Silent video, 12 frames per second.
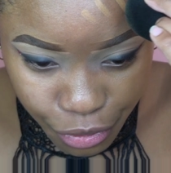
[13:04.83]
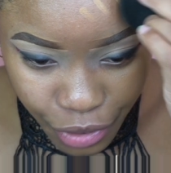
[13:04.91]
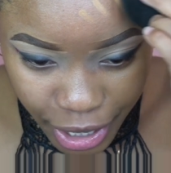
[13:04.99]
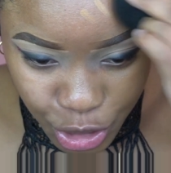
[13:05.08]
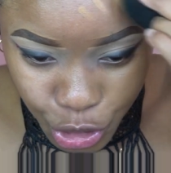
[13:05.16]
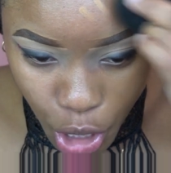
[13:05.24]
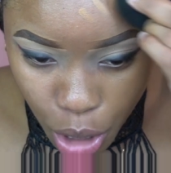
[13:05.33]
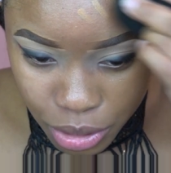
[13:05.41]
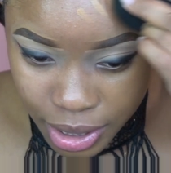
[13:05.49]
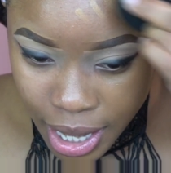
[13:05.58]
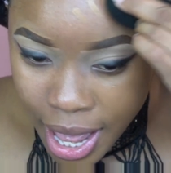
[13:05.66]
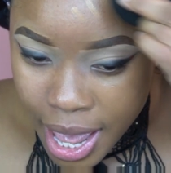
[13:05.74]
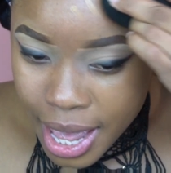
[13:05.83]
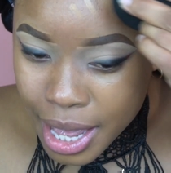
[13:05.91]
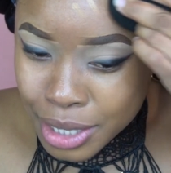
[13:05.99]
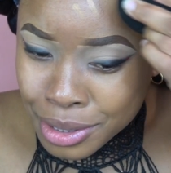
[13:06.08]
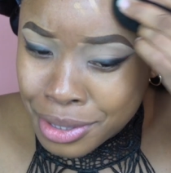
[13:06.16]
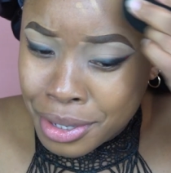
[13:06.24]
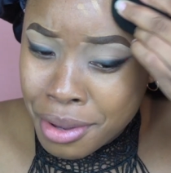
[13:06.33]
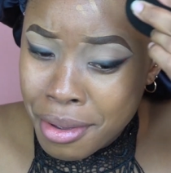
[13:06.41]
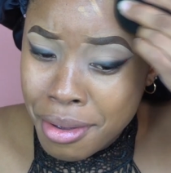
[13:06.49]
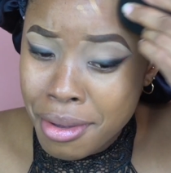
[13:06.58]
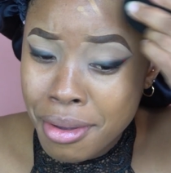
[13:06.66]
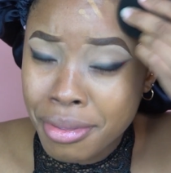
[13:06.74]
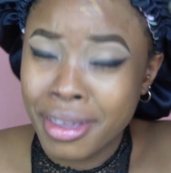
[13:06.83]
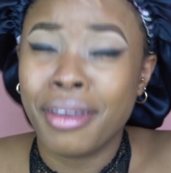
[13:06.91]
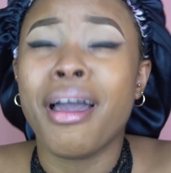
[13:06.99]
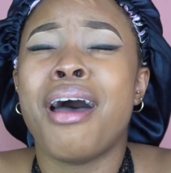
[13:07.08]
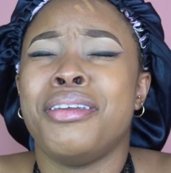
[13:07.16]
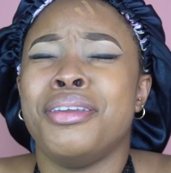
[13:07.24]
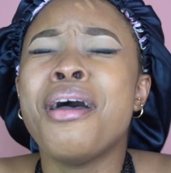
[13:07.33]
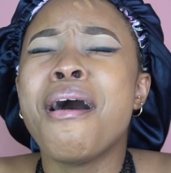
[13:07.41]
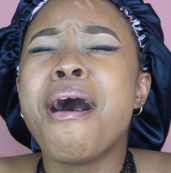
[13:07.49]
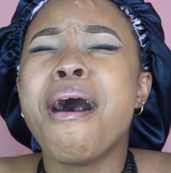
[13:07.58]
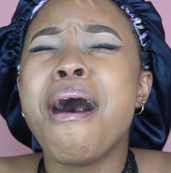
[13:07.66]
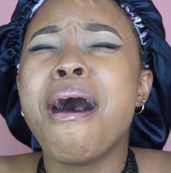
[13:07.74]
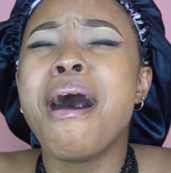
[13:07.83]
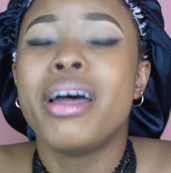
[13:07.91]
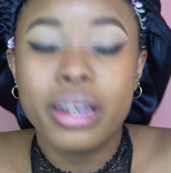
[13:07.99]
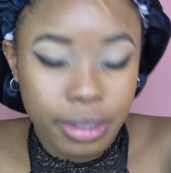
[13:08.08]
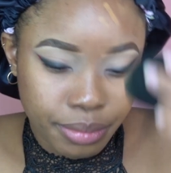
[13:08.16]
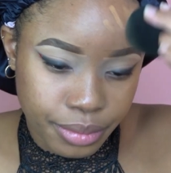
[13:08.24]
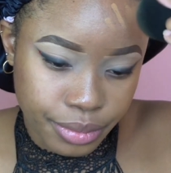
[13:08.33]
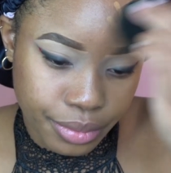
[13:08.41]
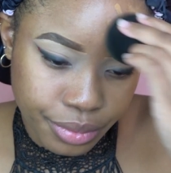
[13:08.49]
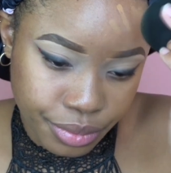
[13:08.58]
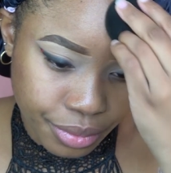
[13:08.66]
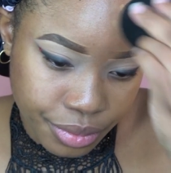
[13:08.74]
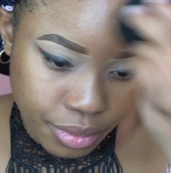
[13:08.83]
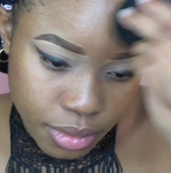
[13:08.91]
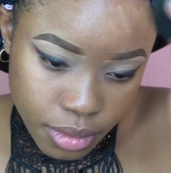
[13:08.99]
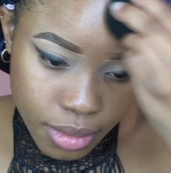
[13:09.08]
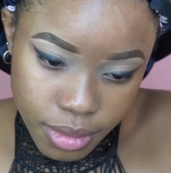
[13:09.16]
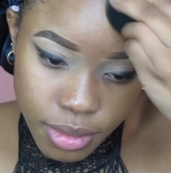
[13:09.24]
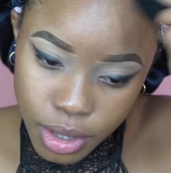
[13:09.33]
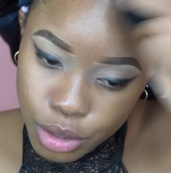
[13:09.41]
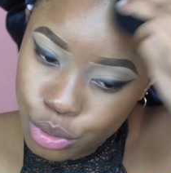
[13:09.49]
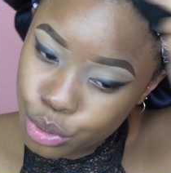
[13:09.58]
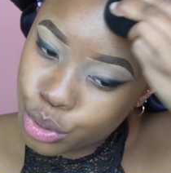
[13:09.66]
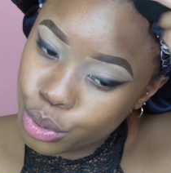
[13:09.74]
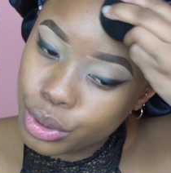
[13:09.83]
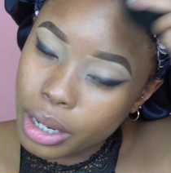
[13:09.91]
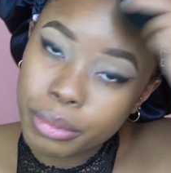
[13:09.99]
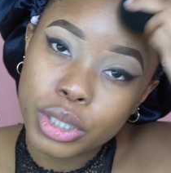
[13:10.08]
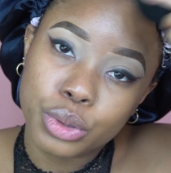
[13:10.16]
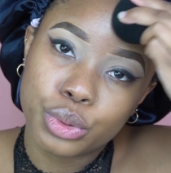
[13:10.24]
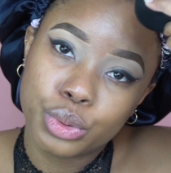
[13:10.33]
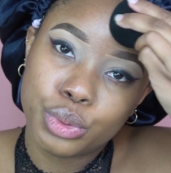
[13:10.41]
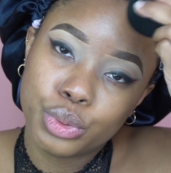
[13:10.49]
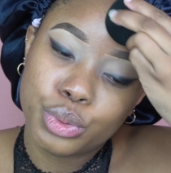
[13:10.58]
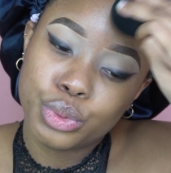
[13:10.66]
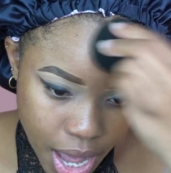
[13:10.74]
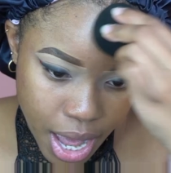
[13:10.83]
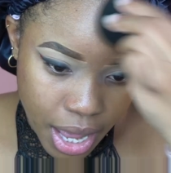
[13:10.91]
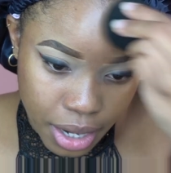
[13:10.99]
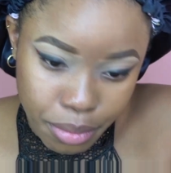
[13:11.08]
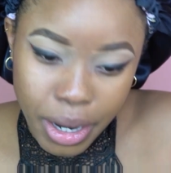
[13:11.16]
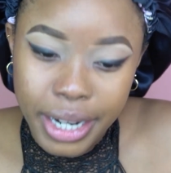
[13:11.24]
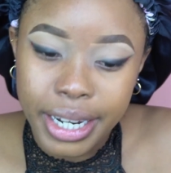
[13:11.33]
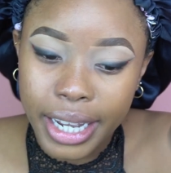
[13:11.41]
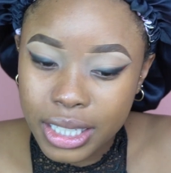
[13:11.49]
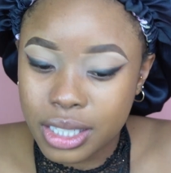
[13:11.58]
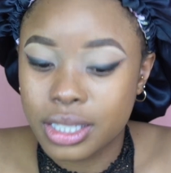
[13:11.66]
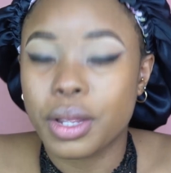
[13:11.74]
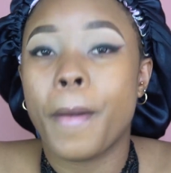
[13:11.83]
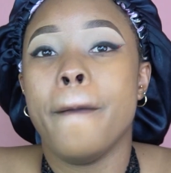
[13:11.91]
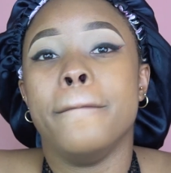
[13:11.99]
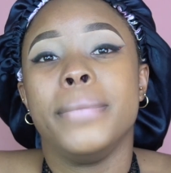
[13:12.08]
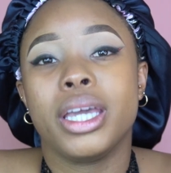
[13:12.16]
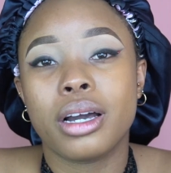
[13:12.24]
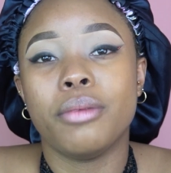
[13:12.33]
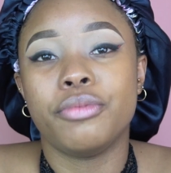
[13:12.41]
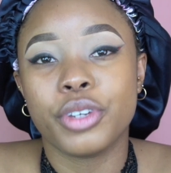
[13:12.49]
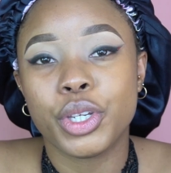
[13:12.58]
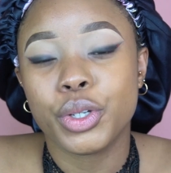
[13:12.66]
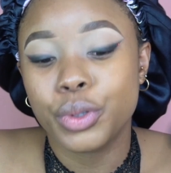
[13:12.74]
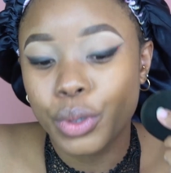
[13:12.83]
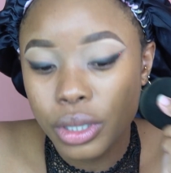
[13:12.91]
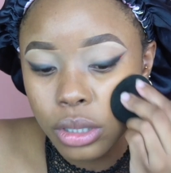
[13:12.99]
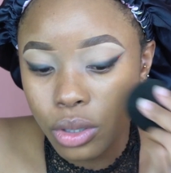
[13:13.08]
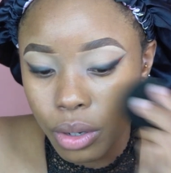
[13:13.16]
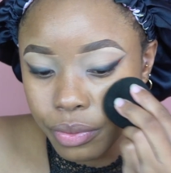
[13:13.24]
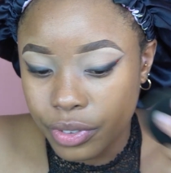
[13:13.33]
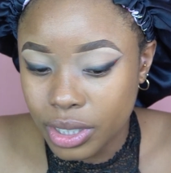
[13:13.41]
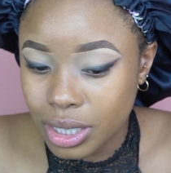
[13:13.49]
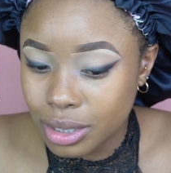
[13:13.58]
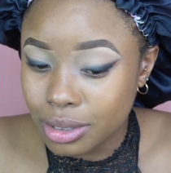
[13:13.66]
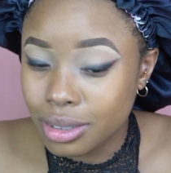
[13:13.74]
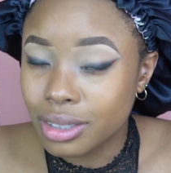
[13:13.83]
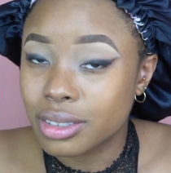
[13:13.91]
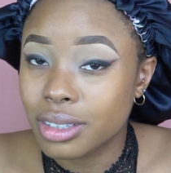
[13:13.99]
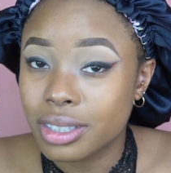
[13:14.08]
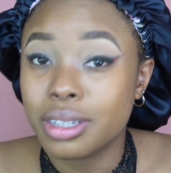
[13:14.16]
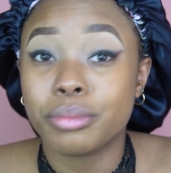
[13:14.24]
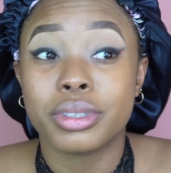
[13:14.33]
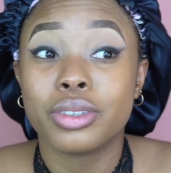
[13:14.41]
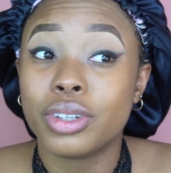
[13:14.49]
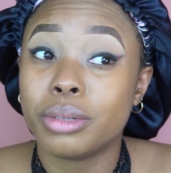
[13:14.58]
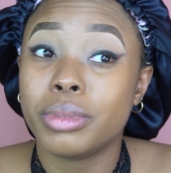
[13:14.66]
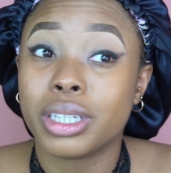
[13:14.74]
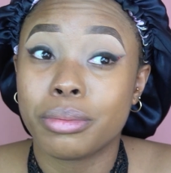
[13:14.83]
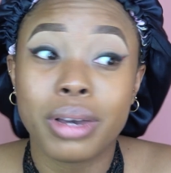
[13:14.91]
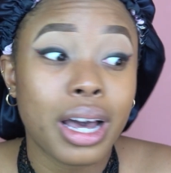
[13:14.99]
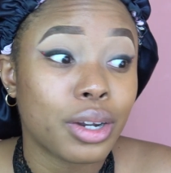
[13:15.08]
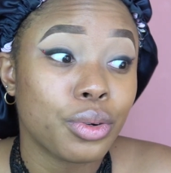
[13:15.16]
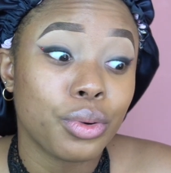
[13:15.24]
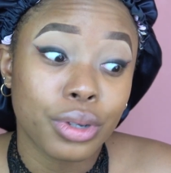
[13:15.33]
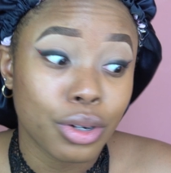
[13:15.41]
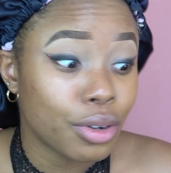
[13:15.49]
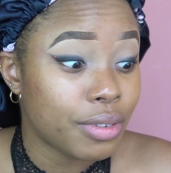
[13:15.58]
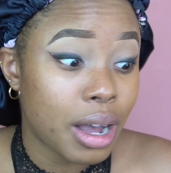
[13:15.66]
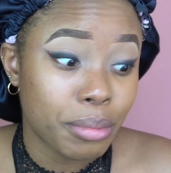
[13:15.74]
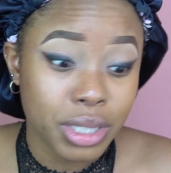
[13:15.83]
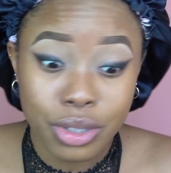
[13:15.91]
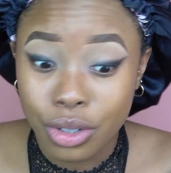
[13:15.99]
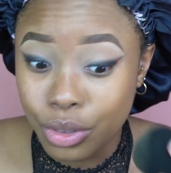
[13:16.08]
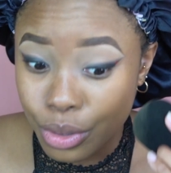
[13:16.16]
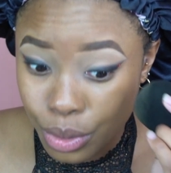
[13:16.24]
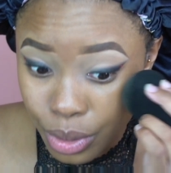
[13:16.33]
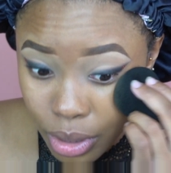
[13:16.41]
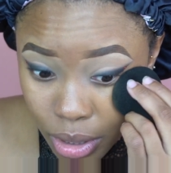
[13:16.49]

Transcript: venture out into the unknown. So let me know. And my next makeup video, hopefully is not something only making my head order off Amazon or